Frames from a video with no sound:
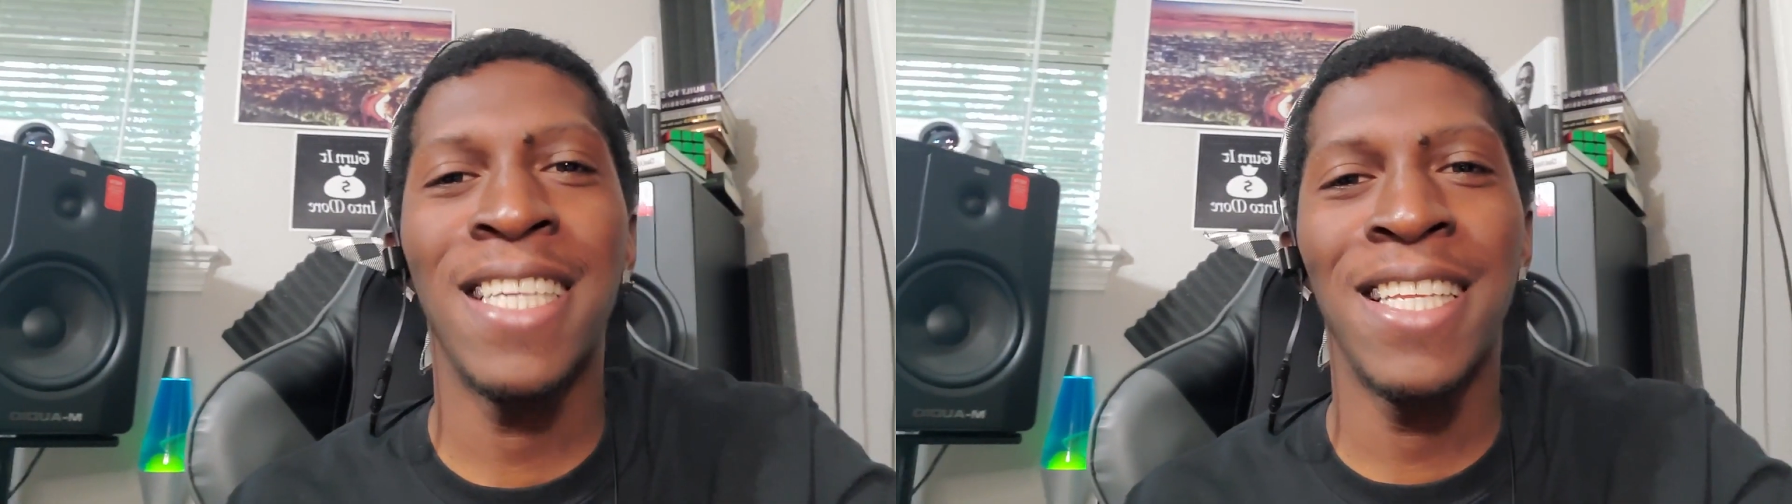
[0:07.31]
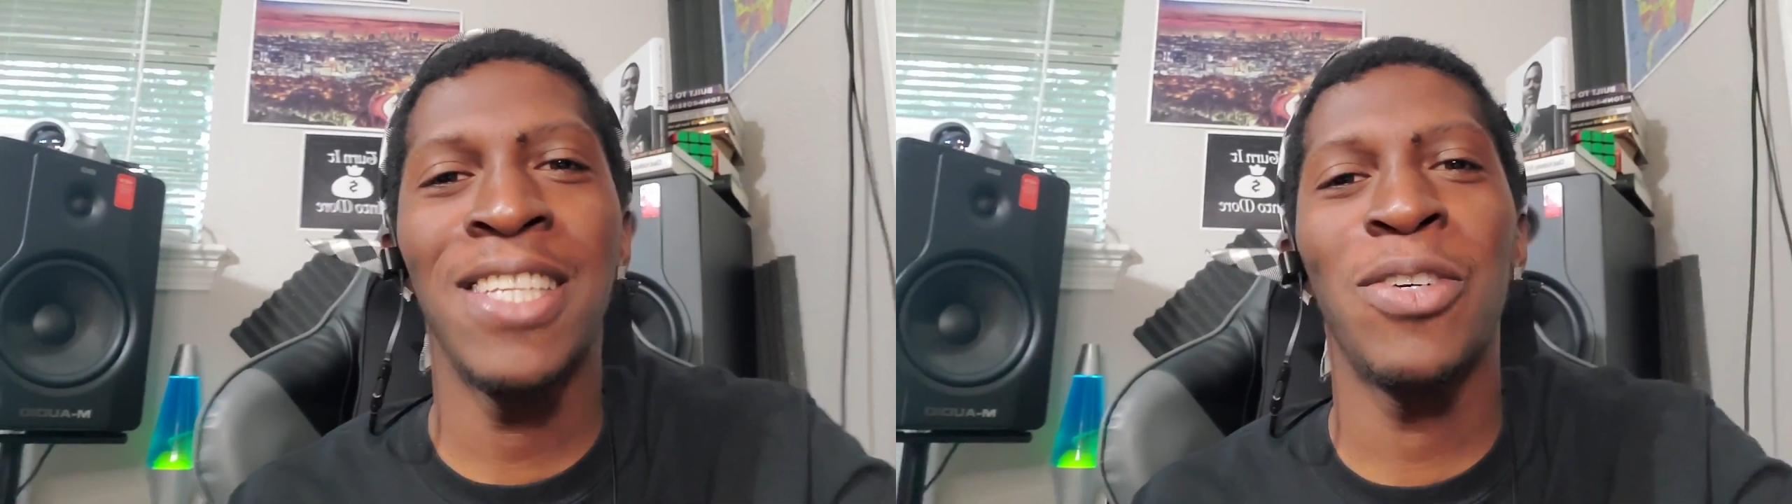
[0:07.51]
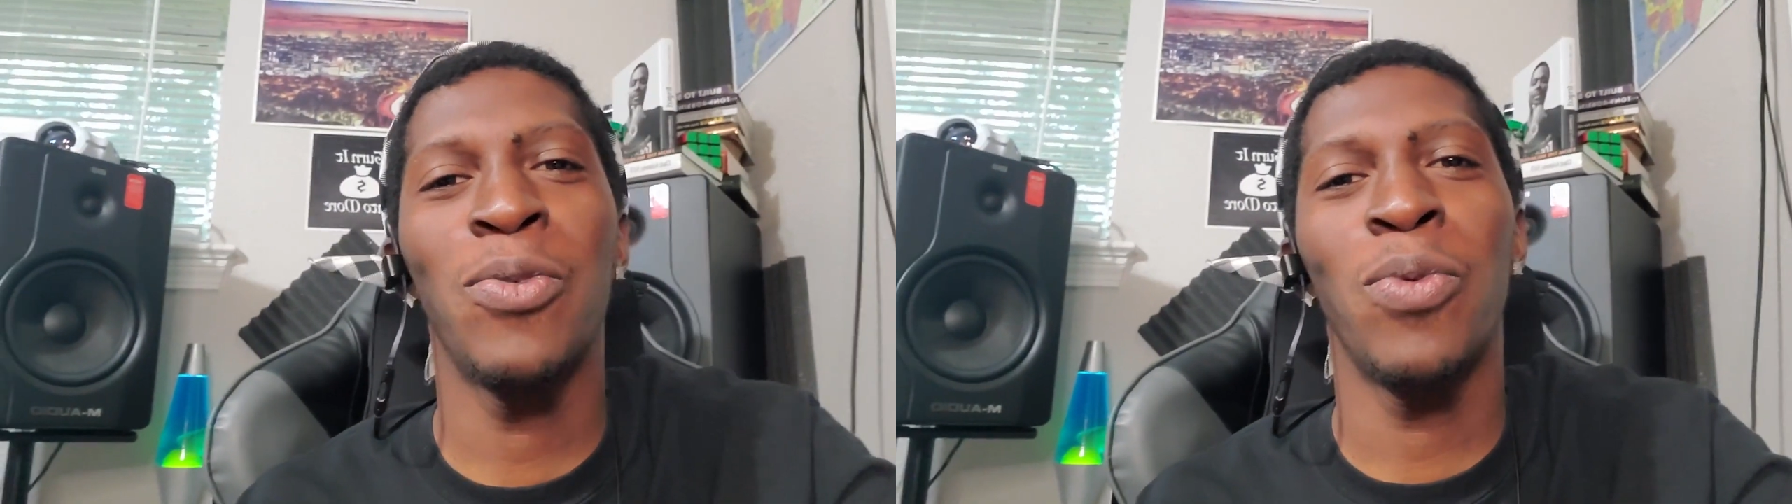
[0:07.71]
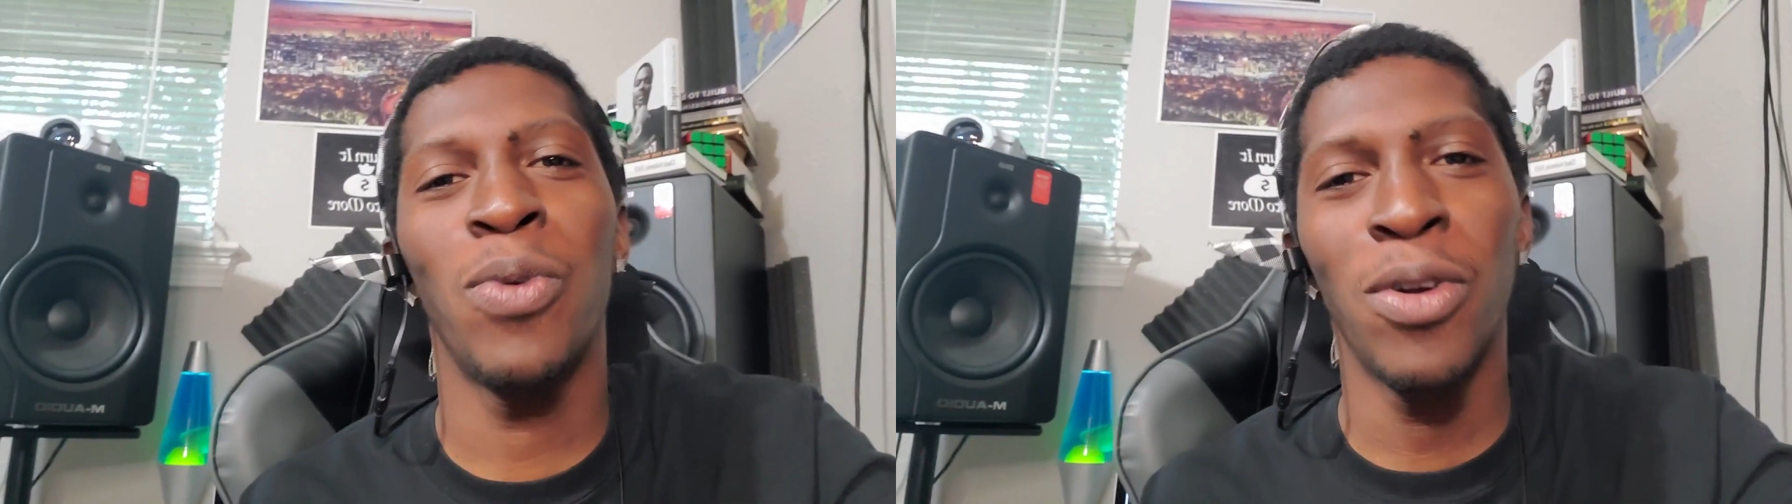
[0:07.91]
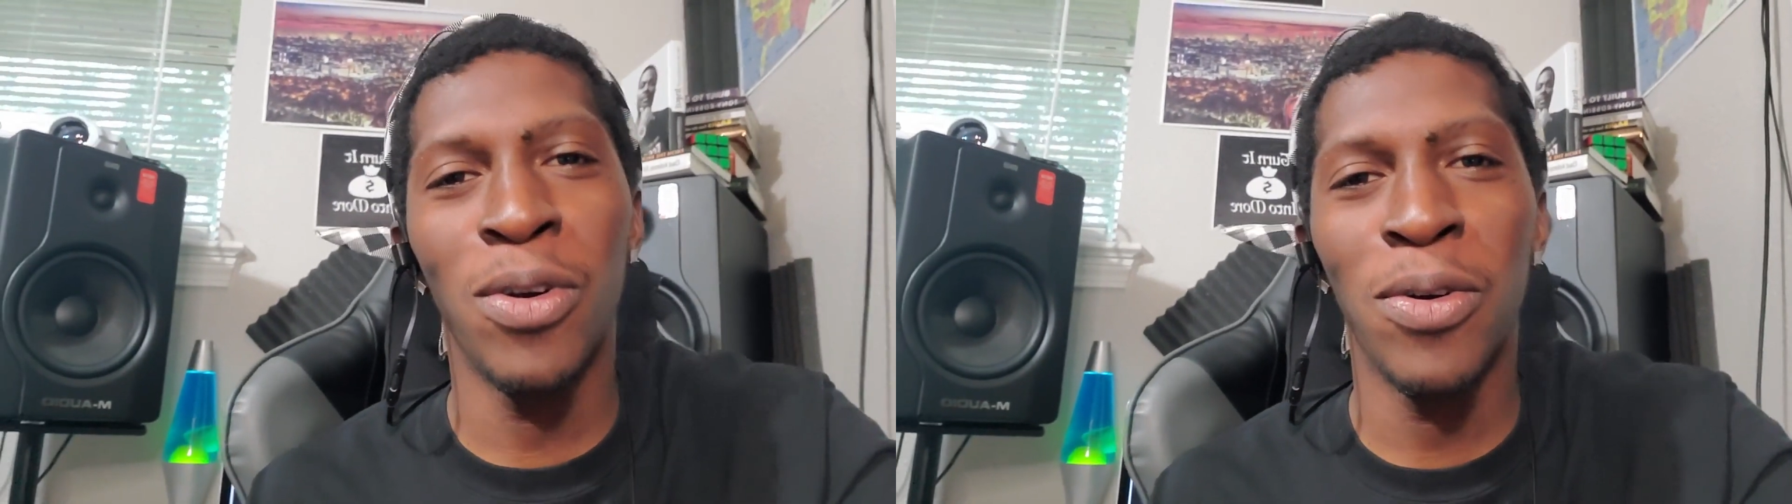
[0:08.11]
in the
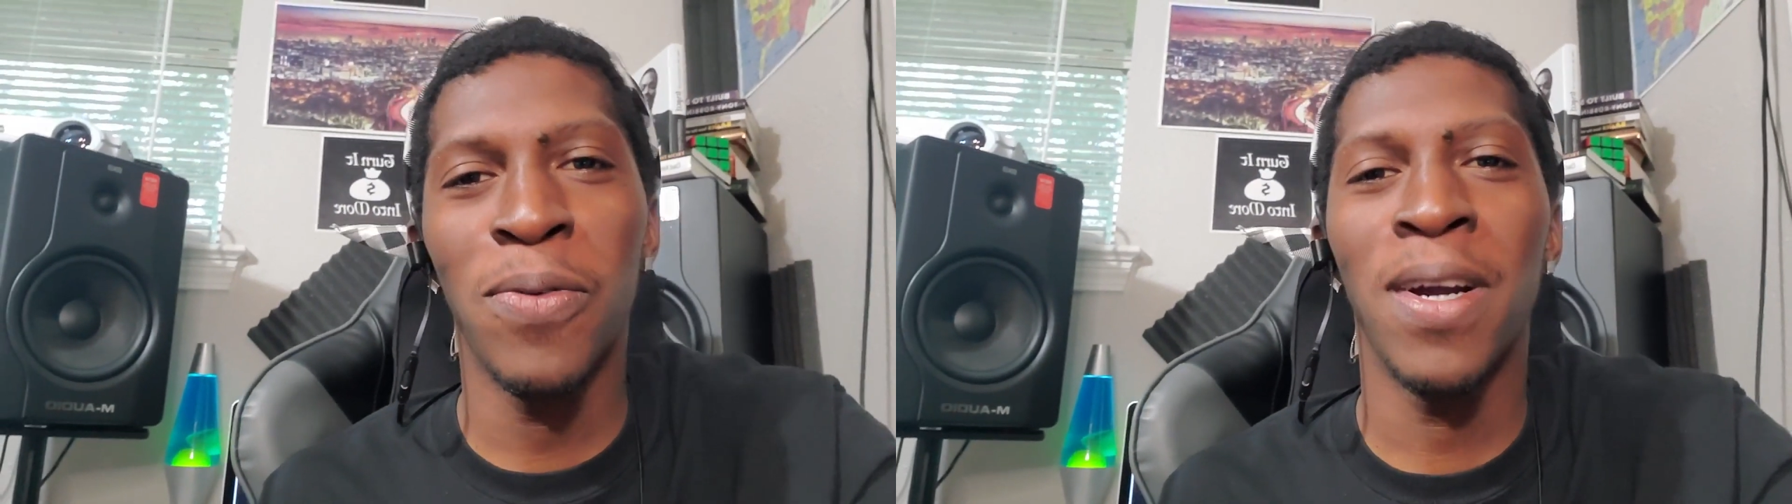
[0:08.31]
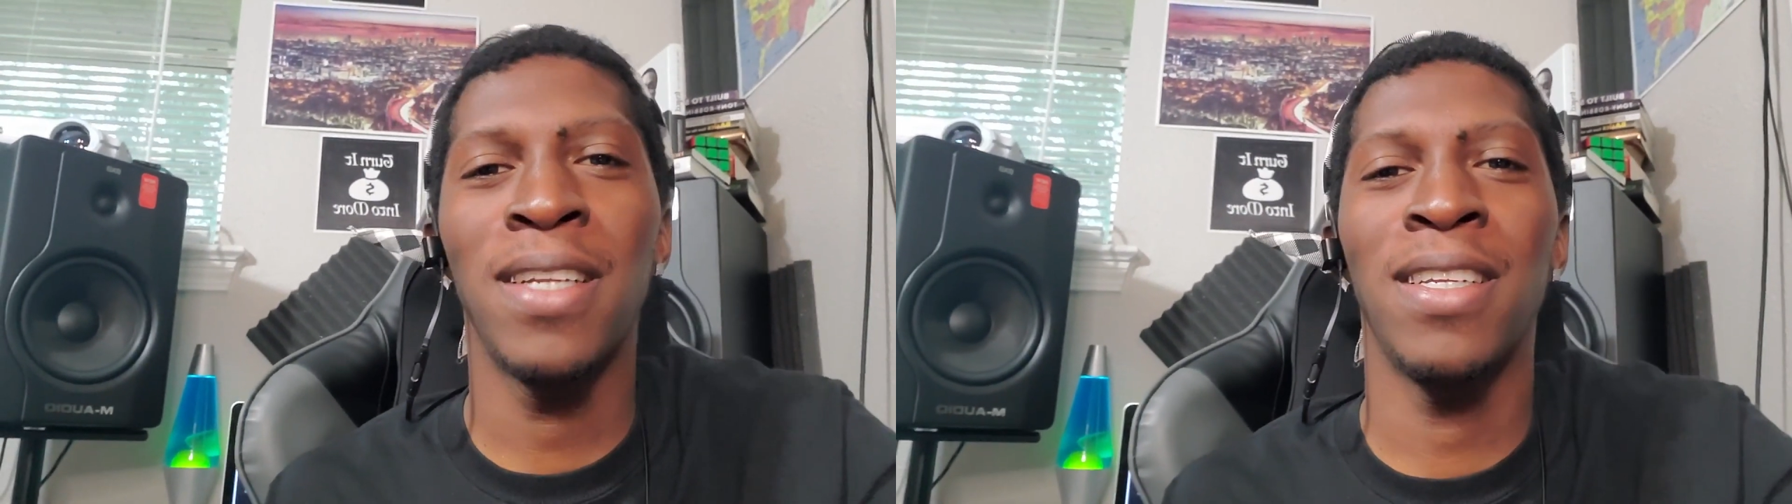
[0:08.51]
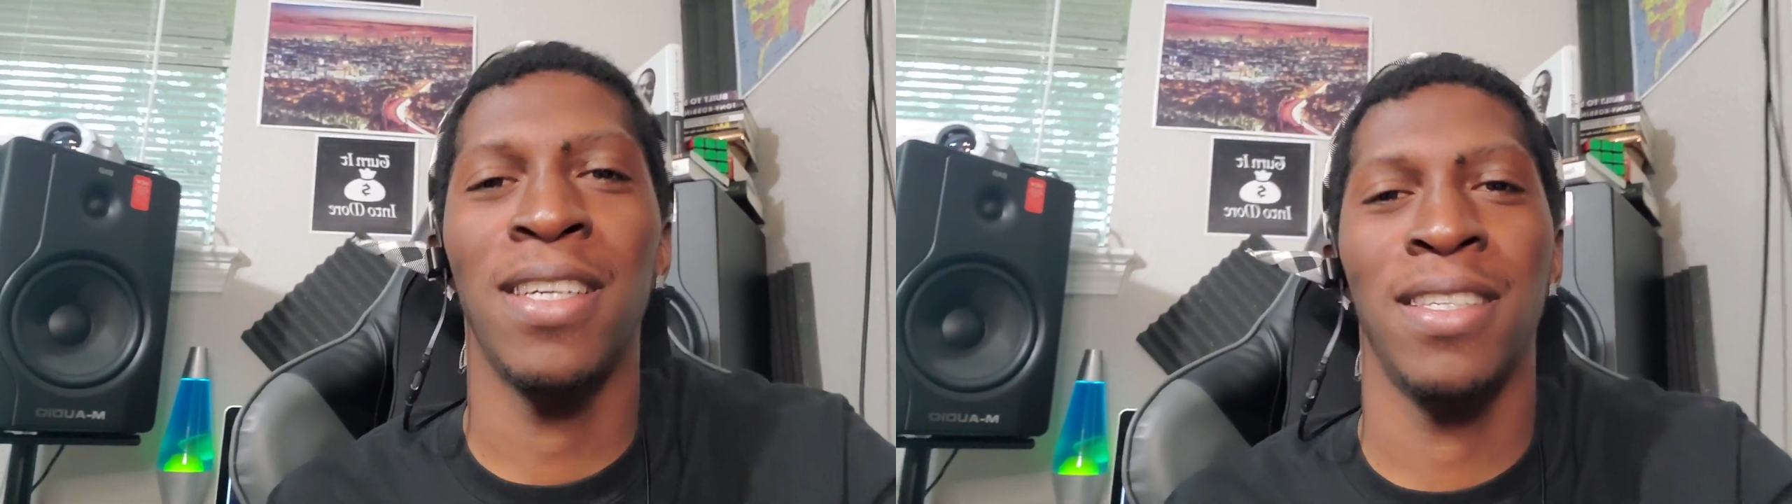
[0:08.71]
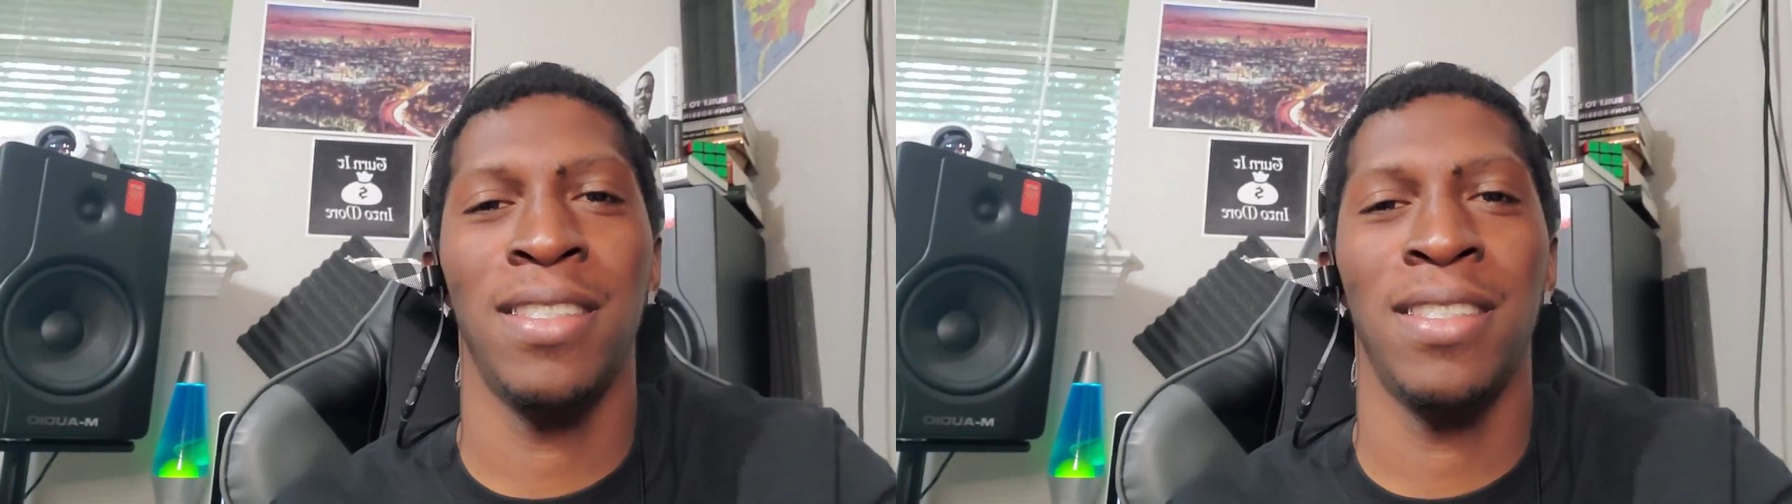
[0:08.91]
world right now.